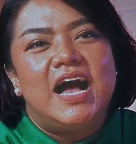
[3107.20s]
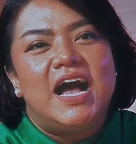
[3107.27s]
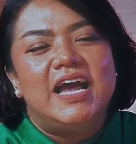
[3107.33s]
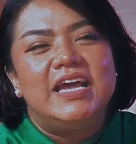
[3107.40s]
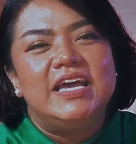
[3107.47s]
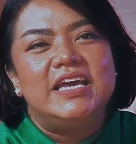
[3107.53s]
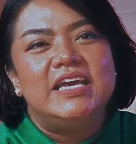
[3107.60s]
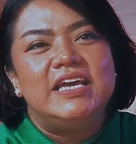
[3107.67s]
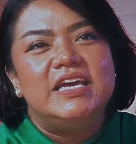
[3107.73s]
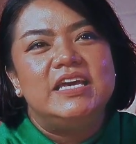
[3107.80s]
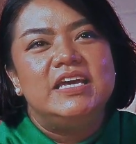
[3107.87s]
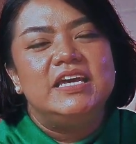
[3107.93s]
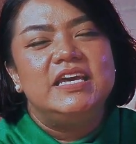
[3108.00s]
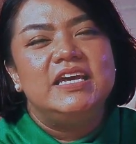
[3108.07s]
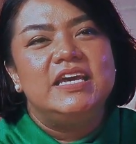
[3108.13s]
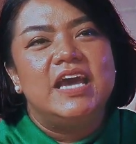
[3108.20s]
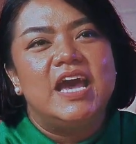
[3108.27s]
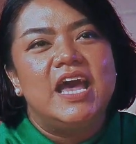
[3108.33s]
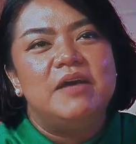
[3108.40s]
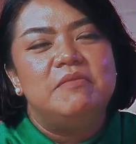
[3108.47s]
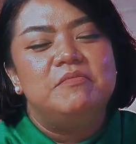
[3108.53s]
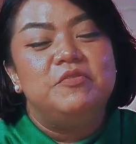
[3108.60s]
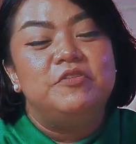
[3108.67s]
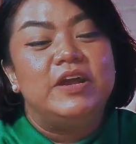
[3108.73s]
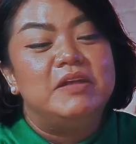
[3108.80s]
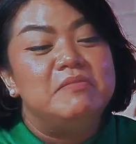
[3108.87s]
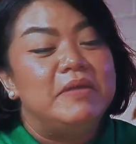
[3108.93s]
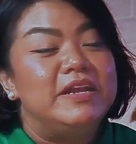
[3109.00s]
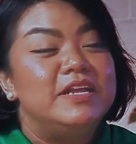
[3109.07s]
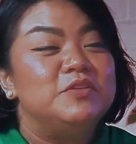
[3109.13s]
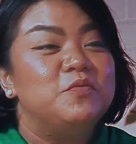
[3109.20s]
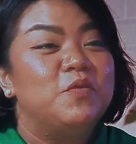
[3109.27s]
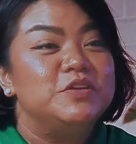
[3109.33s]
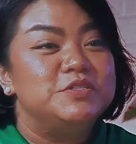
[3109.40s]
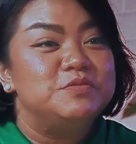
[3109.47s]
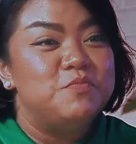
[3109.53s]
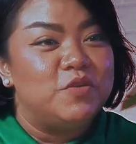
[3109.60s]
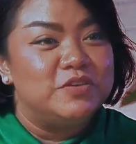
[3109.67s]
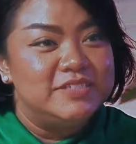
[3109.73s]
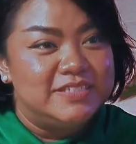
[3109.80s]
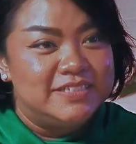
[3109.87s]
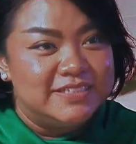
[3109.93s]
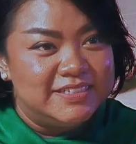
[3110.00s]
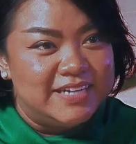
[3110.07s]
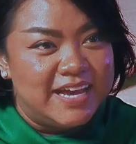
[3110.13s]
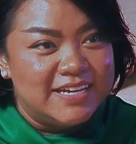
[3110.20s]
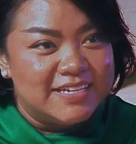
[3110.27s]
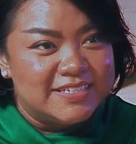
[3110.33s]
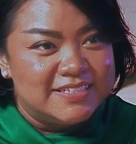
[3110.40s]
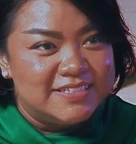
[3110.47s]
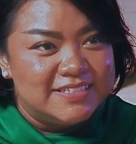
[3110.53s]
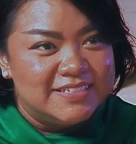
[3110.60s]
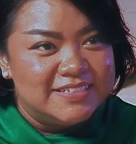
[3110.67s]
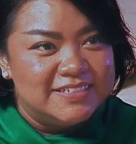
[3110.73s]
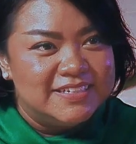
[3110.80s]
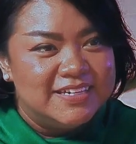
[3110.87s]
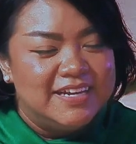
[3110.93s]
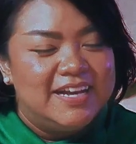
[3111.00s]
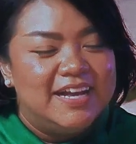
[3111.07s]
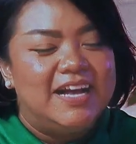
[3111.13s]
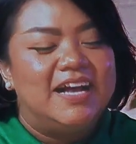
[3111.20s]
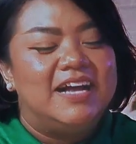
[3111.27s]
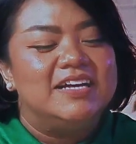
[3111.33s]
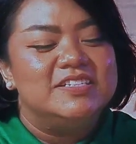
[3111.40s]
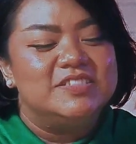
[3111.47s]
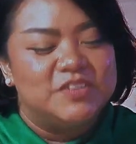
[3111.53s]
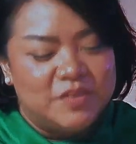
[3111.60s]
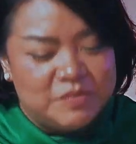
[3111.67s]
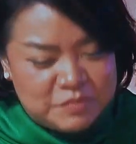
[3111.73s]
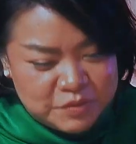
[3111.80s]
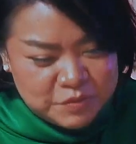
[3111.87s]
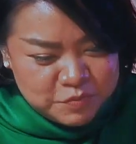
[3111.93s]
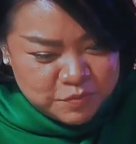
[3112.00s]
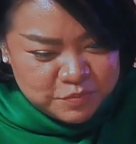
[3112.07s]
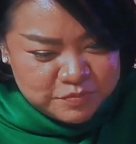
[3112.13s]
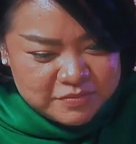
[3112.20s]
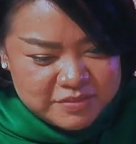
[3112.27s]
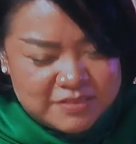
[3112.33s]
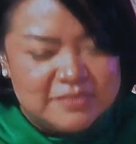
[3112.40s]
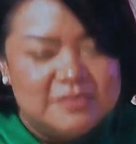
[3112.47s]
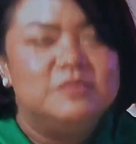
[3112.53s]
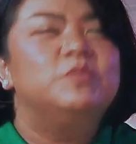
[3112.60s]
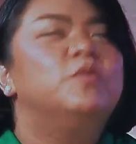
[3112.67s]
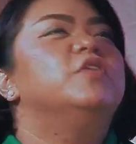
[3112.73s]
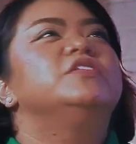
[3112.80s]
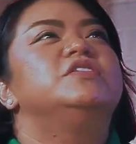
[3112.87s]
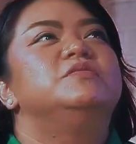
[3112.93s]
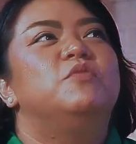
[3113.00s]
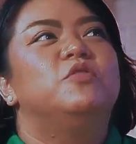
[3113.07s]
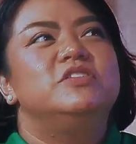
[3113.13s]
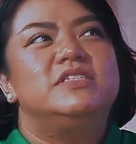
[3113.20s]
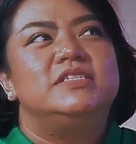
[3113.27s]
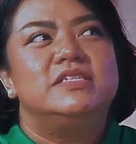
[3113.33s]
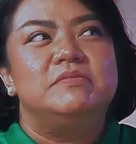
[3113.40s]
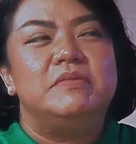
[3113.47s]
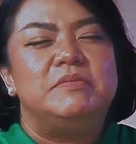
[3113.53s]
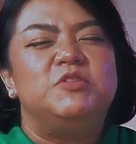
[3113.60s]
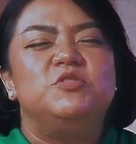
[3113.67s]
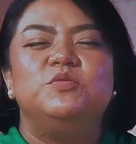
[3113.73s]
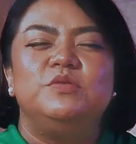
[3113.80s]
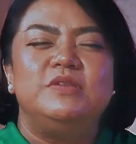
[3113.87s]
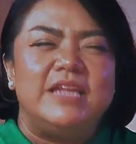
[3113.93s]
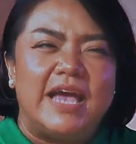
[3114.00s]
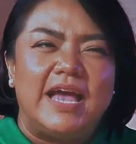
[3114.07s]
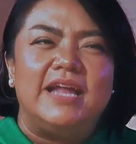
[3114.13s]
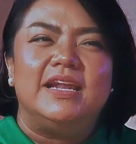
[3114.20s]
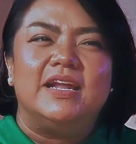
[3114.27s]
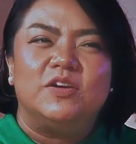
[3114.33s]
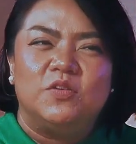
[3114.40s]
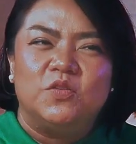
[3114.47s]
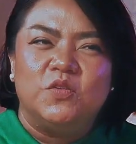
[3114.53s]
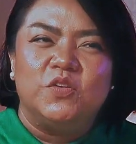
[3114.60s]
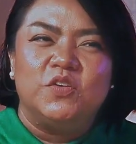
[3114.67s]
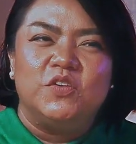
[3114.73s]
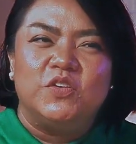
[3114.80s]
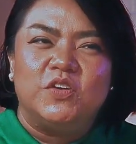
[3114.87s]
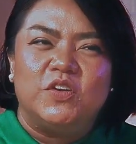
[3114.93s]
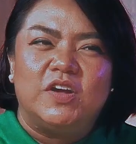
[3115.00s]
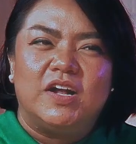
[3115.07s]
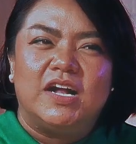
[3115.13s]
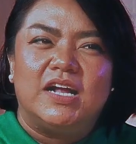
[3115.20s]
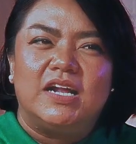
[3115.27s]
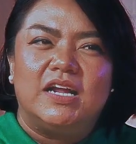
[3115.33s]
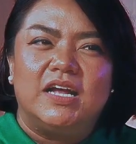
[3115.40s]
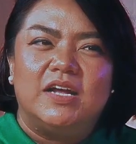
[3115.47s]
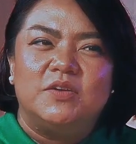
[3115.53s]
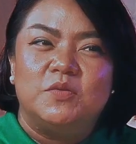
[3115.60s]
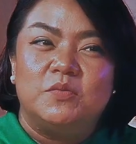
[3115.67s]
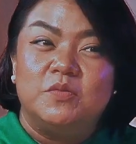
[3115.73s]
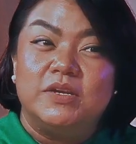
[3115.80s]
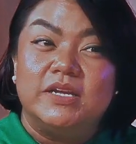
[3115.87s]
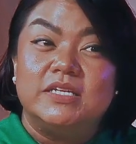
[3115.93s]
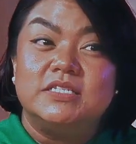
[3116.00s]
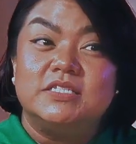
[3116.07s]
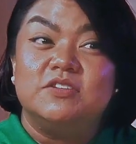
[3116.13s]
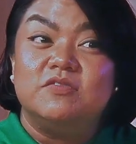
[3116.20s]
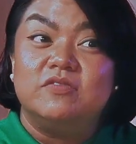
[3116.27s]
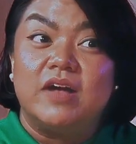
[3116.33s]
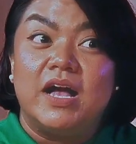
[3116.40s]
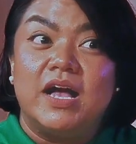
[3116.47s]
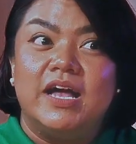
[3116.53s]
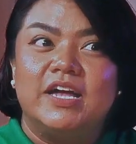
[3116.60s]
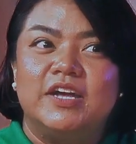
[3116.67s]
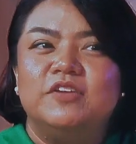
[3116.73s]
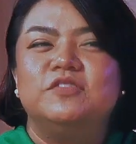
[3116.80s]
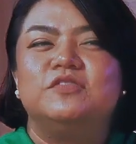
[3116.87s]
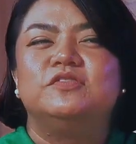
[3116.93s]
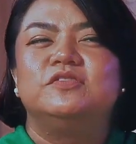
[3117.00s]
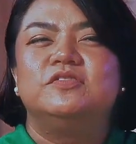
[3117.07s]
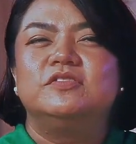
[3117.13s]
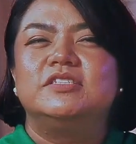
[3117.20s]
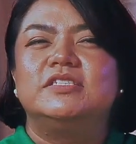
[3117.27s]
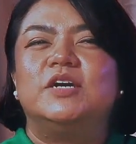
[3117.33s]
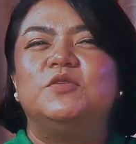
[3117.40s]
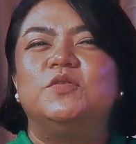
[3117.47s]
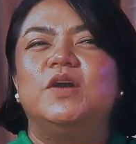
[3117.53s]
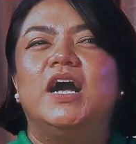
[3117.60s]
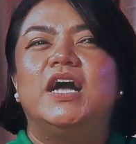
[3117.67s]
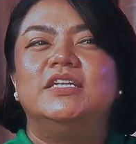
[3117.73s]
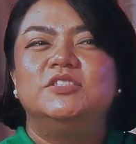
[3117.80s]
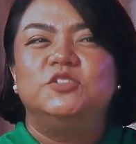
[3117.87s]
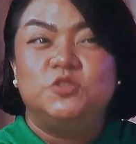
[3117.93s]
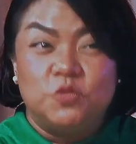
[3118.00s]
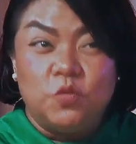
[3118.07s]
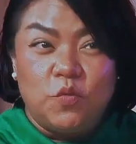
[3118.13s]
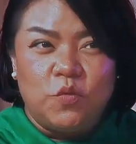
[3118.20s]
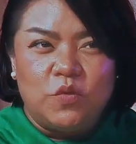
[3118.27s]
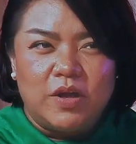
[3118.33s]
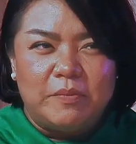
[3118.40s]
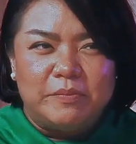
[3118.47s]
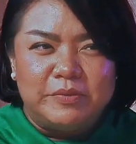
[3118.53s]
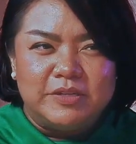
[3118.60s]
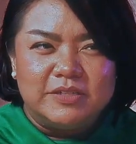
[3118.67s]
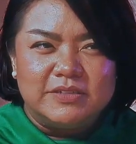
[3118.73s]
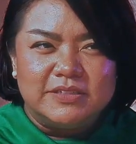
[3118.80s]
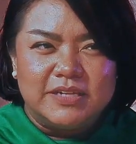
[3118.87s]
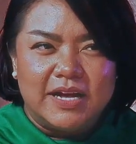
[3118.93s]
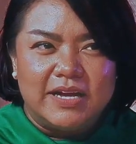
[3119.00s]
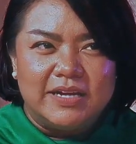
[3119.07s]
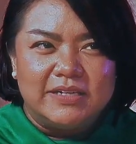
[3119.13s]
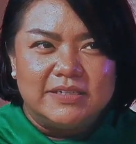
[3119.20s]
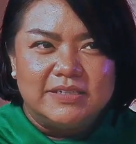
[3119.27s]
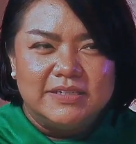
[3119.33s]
I am recommended to watch Monster next. So I'm going to watch Monster maybe tonight lah kot. Kalau aku boleh survive. Aku ngantuk ke apa kan.